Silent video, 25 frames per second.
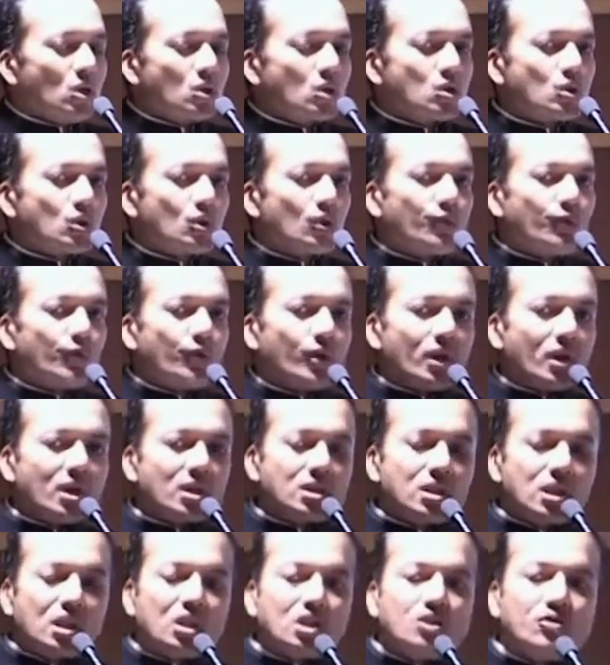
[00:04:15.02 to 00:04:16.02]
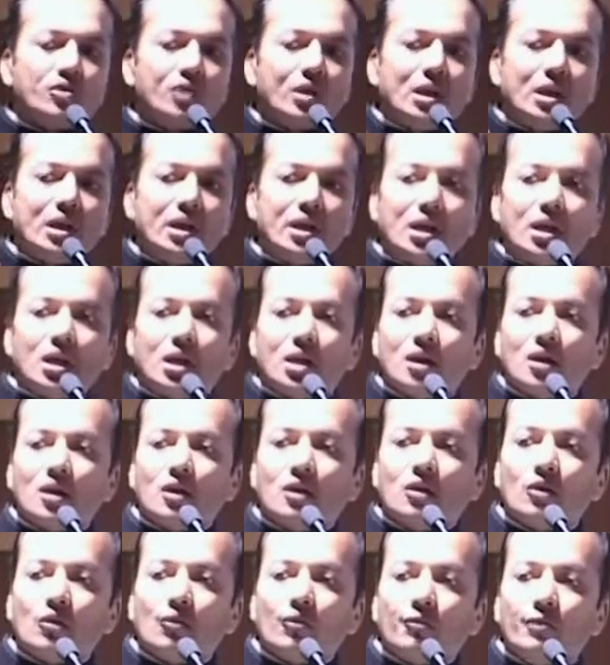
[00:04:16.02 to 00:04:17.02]
So for us, it's really
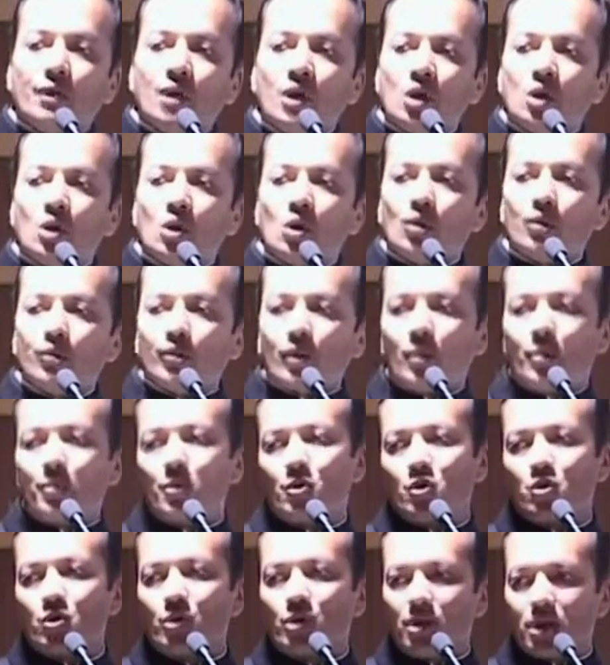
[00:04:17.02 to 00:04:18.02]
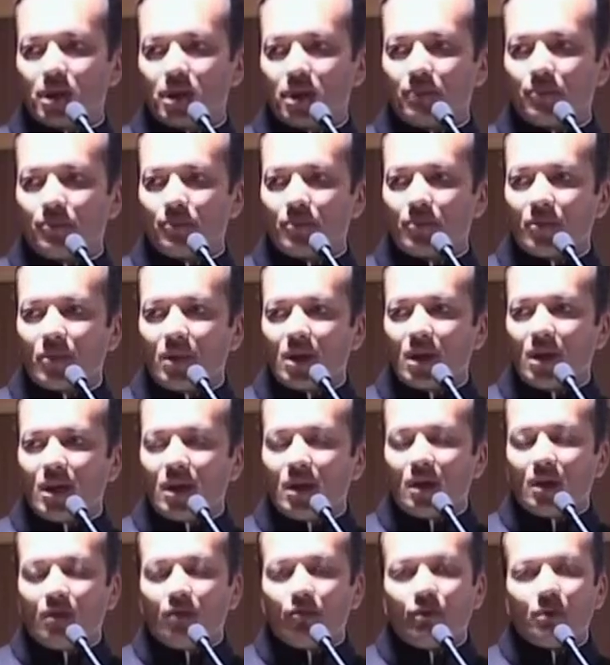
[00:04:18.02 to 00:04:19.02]
a window of opportunity.
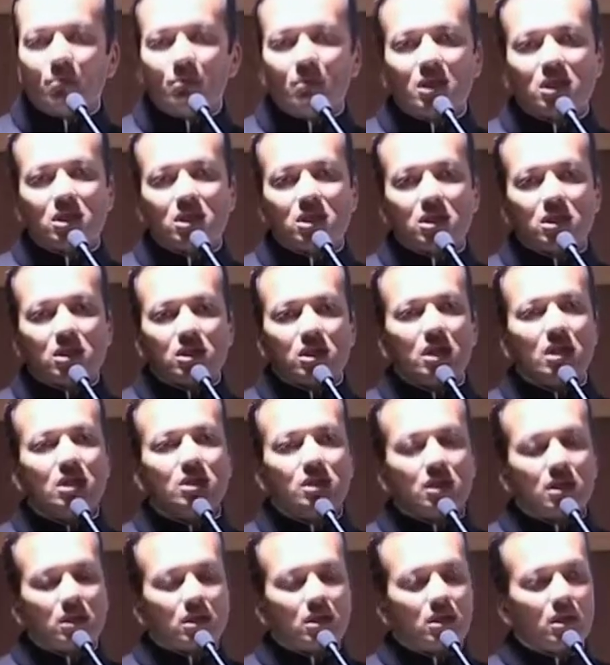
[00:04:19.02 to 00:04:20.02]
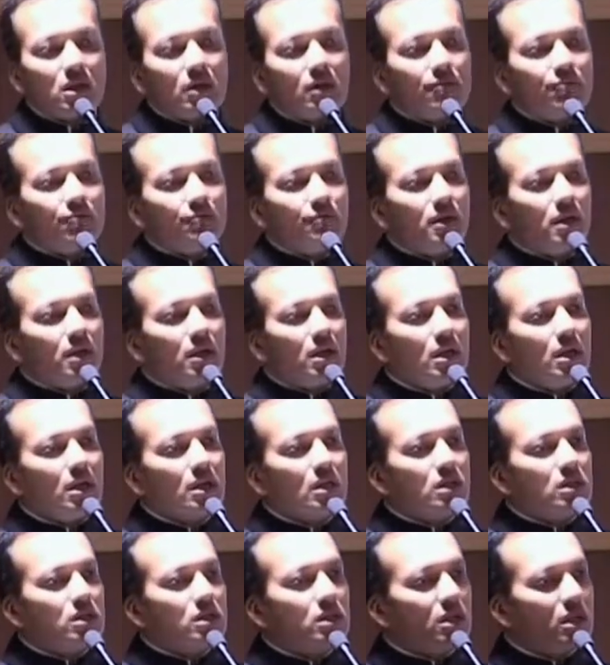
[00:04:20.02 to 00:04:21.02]
We must seize it. If we
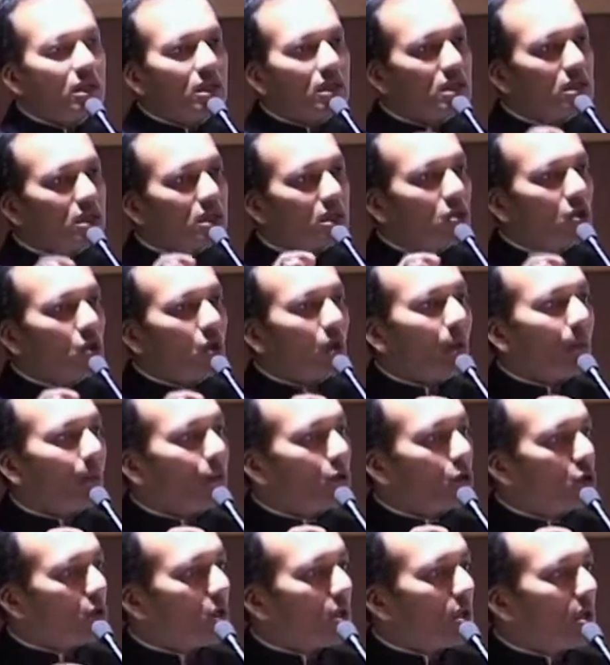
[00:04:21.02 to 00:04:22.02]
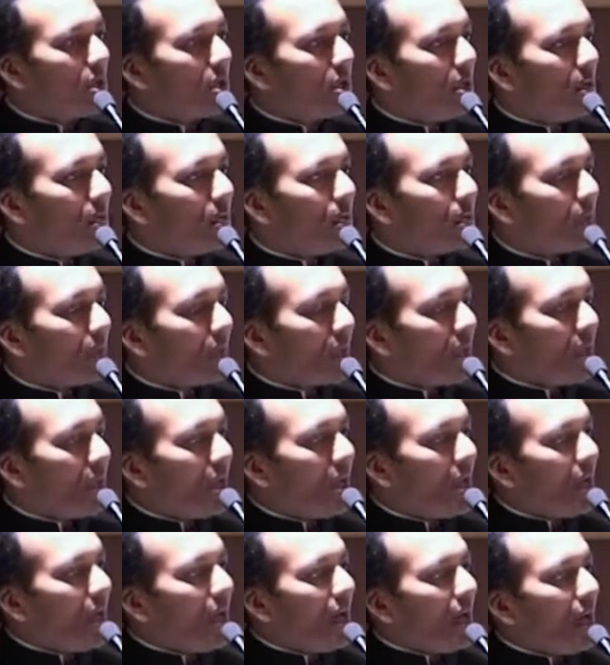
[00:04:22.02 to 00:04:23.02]
seize this opportunity,
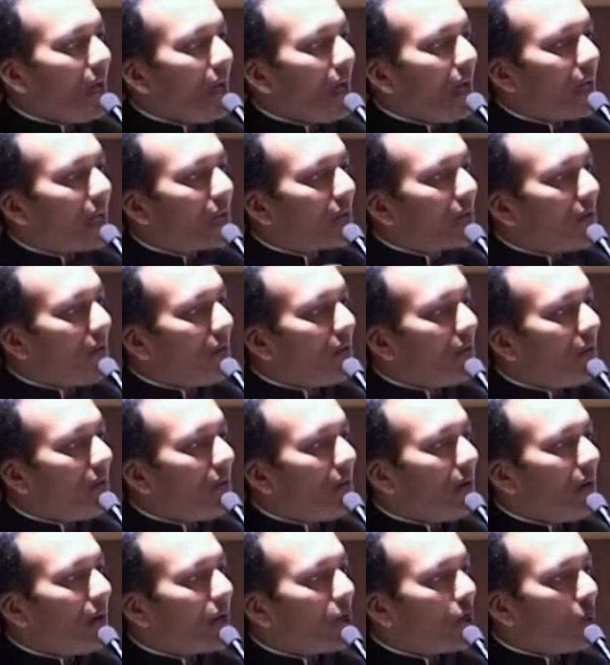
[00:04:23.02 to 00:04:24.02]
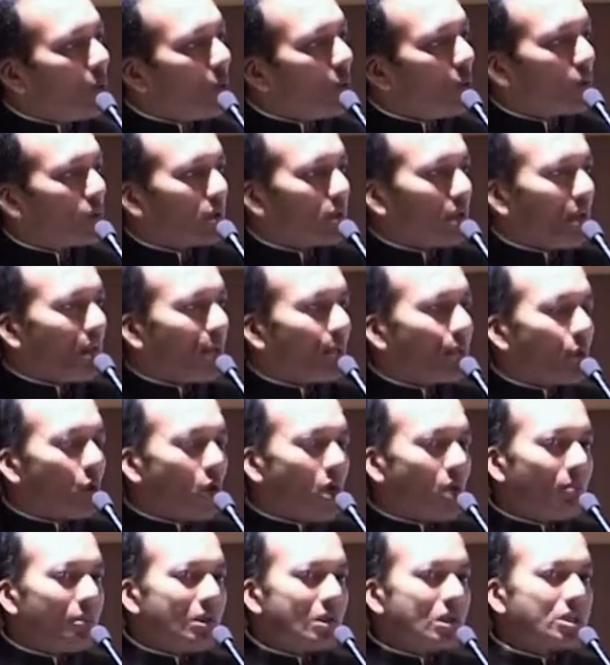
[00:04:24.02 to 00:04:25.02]
and gave our youth
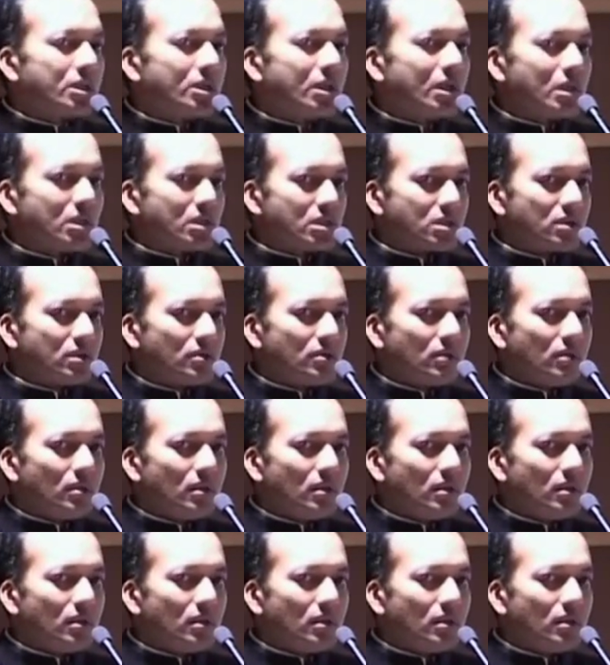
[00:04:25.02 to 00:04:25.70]
employable skills,